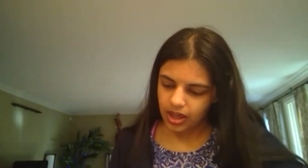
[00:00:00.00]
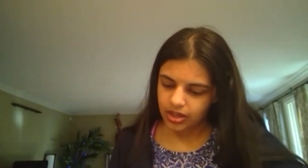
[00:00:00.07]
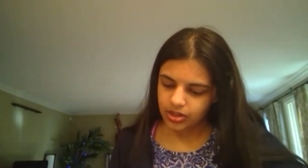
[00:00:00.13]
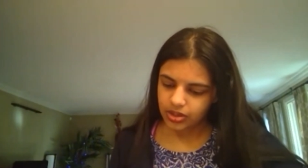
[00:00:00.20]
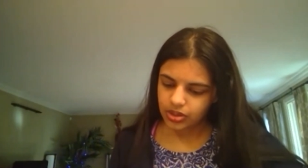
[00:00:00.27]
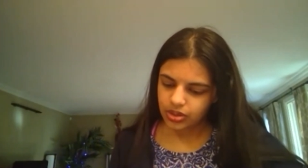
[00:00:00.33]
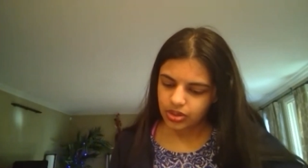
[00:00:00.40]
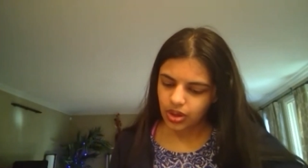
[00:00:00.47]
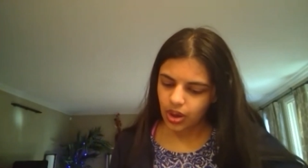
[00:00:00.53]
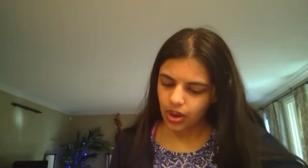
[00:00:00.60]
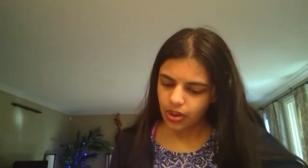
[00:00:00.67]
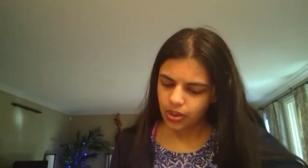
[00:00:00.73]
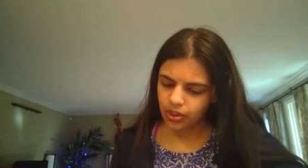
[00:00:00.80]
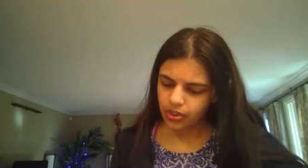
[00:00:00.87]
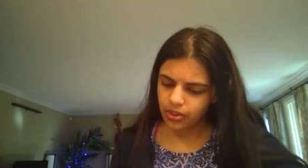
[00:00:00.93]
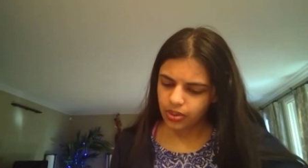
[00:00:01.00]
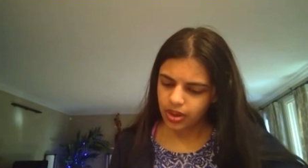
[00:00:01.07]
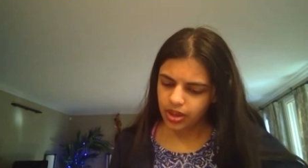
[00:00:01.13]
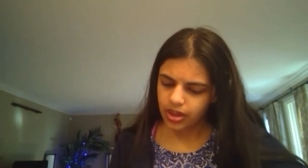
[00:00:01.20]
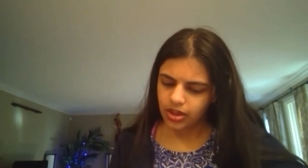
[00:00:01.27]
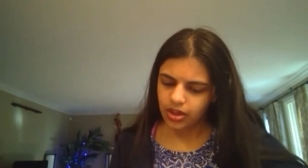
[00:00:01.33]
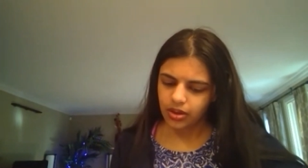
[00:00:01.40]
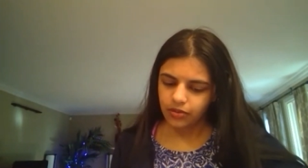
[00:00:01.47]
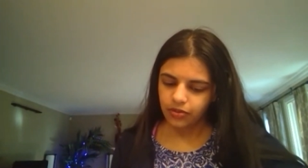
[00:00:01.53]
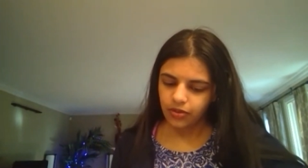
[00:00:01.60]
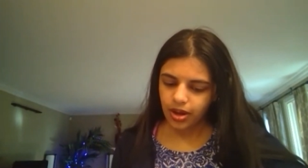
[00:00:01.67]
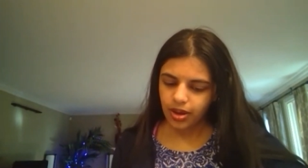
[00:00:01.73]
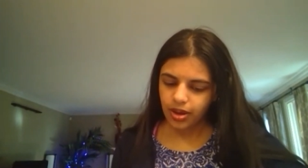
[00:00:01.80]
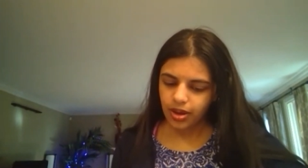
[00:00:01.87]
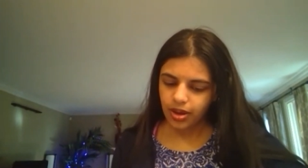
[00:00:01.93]
So
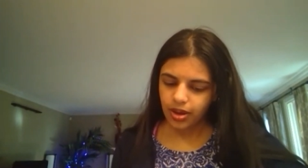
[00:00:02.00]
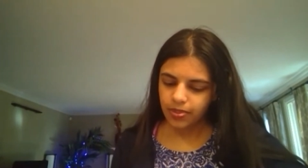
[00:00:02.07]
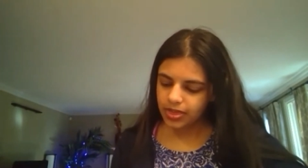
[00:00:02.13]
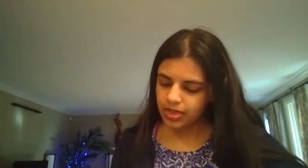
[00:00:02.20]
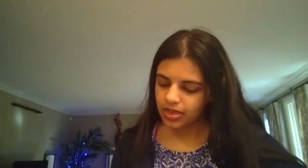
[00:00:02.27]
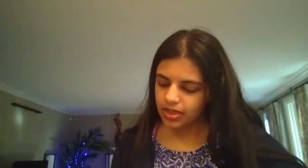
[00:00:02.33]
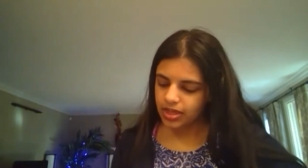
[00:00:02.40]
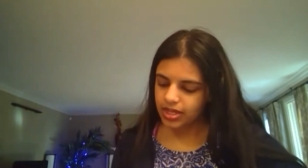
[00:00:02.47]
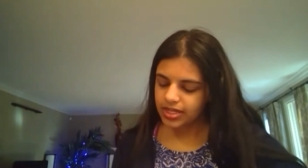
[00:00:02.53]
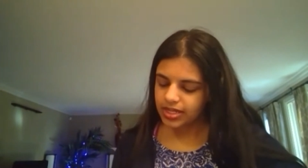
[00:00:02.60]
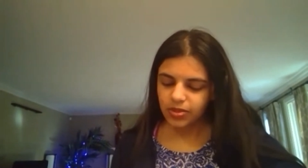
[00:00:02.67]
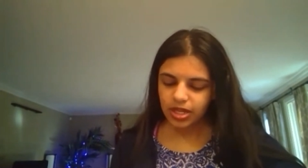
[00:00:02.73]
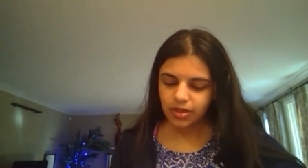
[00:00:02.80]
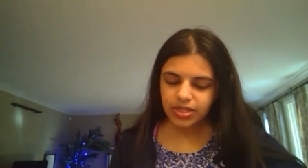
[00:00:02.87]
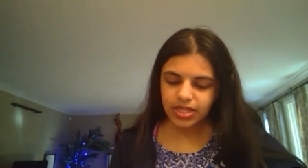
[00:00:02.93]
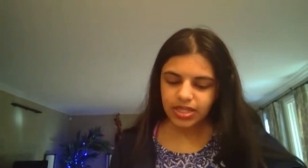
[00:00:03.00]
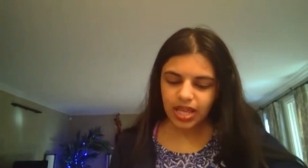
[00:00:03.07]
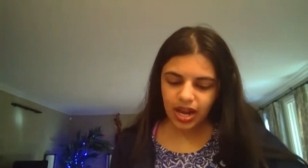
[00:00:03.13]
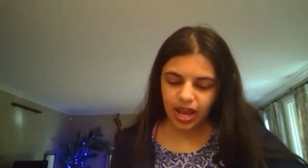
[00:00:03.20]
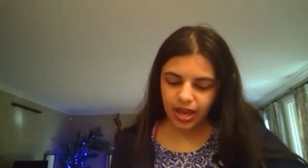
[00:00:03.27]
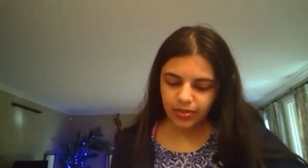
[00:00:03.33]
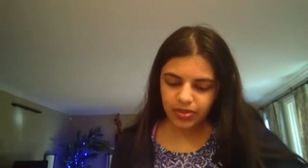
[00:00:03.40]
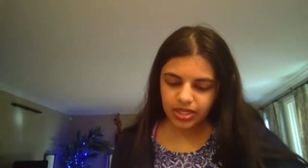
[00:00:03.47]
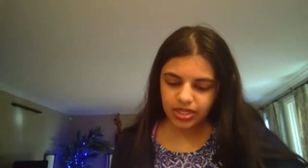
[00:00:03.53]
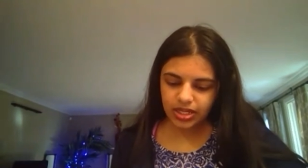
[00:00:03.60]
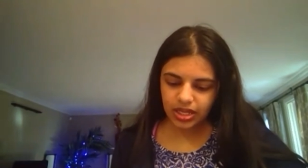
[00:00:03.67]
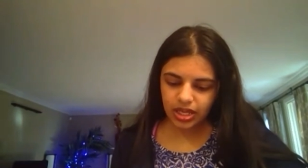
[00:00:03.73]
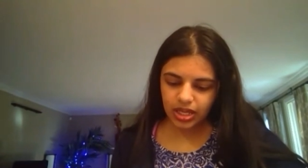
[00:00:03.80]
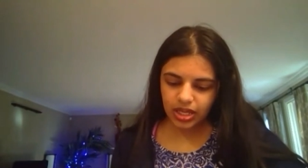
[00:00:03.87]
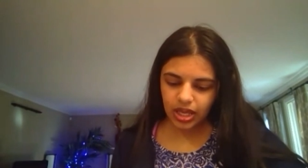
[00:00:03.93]
from the symptoms that I'm
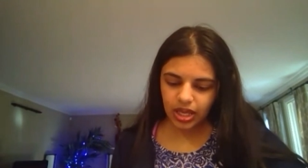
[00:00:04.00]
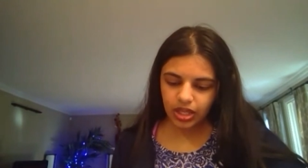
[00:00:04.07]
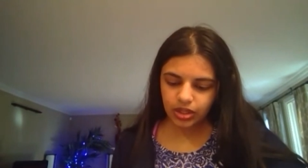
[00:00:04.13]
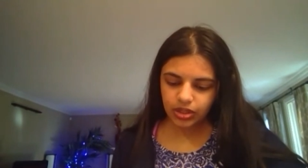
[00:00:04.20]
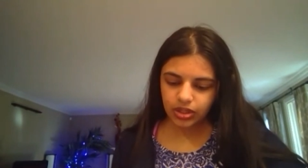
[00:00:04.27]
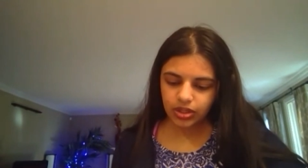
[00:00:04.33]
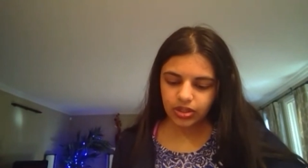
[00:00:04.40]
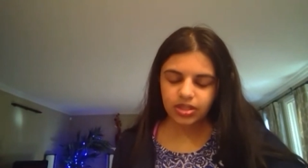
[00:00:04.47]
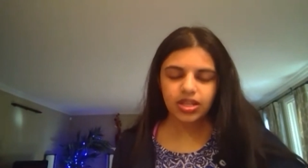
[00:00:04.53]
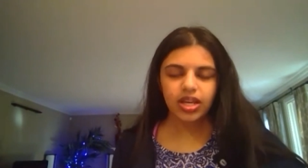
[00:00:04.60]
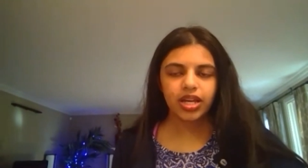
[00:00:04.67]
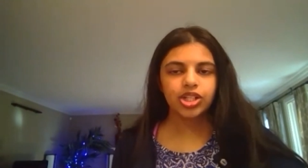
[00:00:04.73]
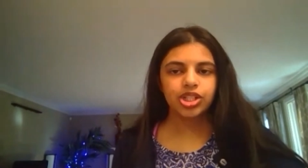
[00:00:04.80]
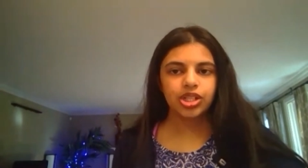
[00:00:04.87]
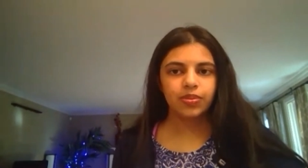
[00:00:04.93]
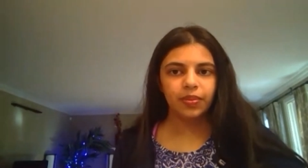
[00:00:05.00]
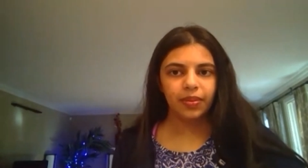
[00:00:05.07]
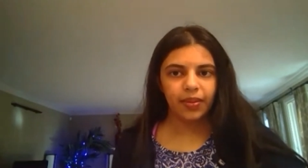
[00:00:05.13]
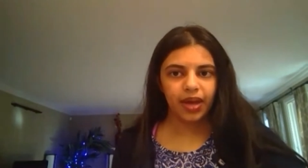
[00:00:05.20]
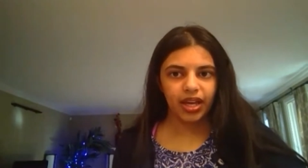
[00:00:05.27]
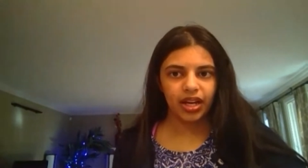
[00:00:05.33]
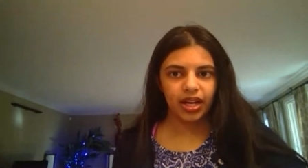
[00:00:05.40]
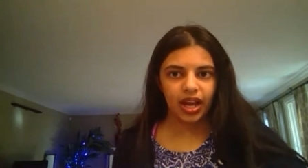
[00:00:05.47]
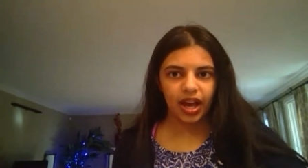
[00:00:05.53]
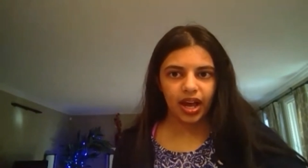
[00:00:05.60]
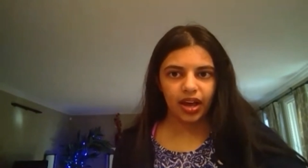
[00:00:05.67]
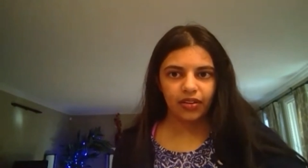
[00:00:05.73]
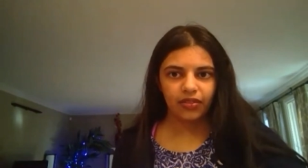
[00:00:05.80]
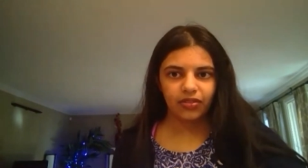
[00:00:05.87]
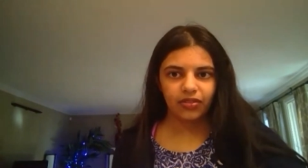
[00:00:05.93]
seeing, it looks like she might
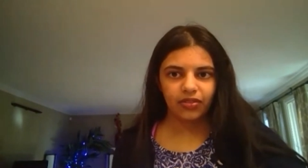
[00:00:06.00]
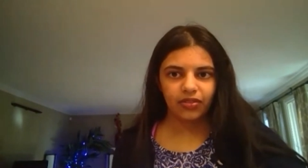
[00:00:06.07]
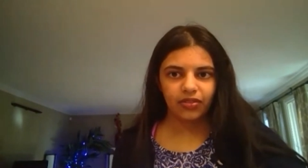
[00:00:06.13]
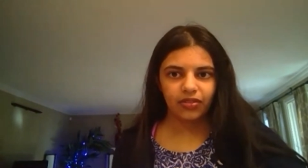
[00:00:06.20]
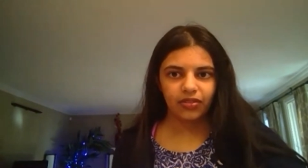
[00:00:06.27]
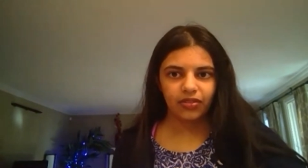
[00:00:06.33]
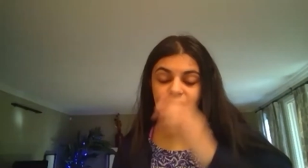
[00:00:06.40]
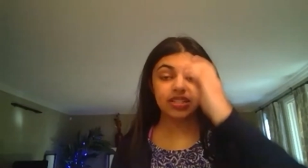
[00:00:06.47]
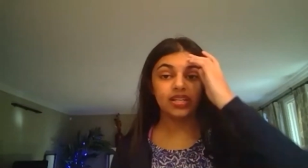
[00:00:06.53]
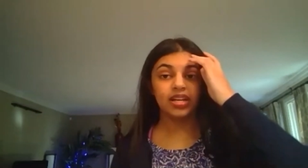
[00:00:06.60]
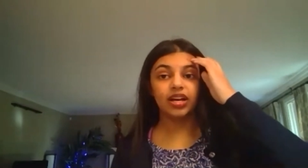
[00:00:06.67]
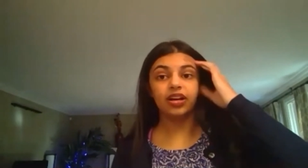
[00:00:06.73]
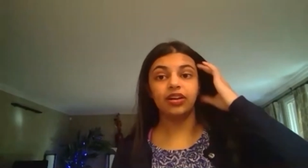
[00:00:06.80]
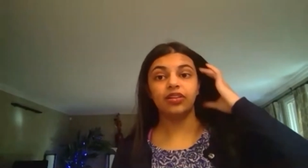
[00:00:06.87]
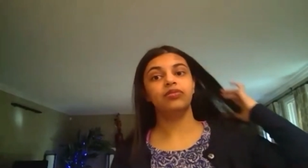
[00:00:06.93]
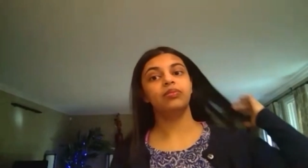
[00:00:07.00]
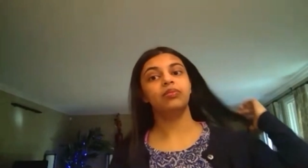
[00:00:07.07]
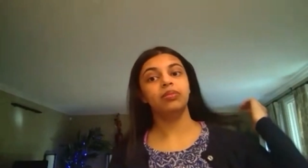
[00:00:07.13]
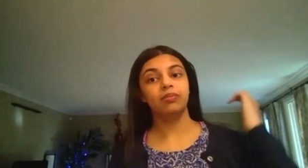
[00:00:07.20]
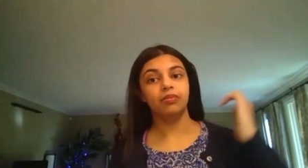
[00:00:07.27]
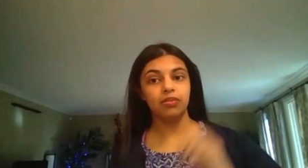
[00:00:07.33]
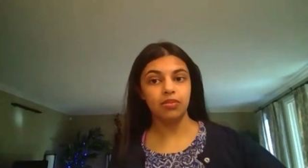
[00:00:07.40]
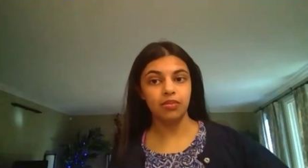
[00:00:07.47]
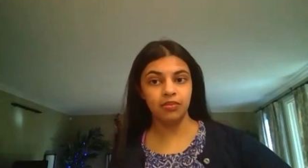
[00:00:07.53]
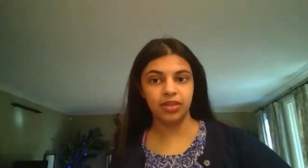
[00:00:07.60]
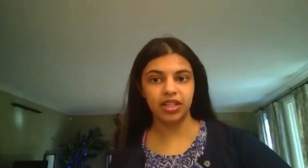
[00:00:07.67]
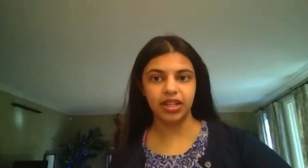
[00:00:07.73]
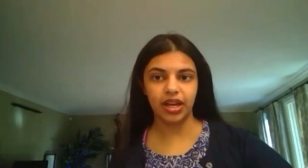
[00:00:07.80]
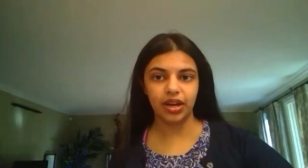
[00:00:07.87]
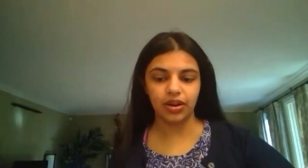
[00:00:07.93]
have a case of
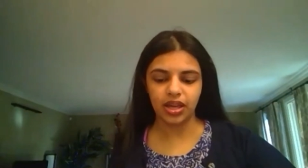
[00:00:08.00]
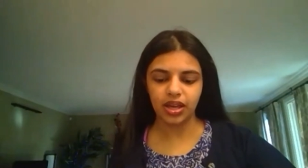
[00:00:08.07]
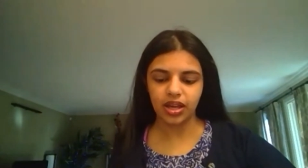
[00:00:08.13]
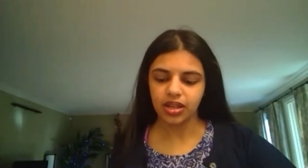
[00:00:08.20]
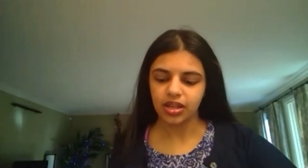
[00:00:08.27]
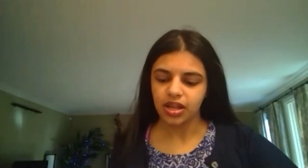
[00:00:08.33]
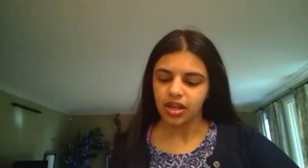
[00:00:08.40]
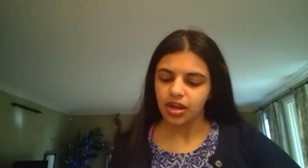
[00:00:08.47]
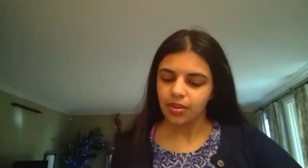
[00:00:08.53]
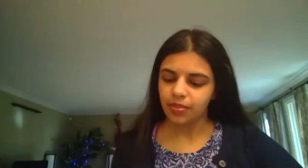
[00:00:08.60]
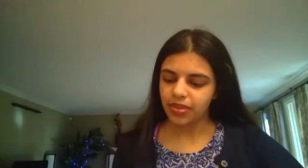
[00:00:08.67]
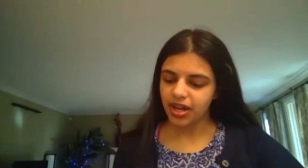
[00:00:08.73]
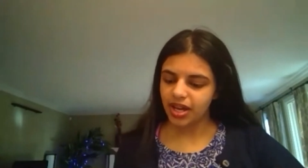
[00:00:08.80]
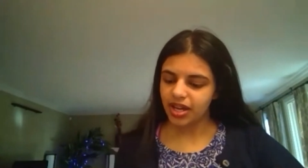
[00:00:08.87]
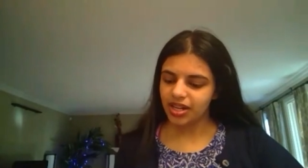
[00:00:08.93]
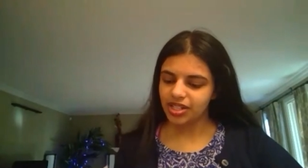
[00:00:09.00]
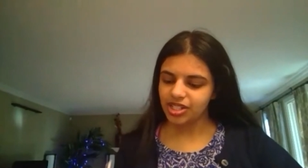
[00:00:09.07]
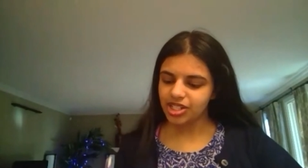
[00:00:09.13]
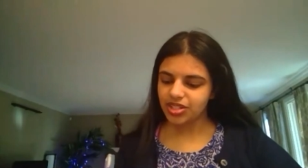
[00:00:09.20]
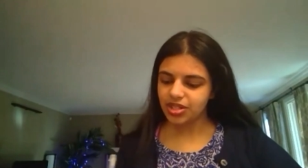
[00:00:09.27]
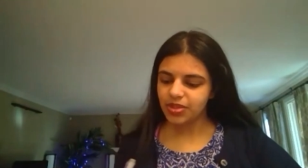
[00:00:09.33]
malaria, but just to be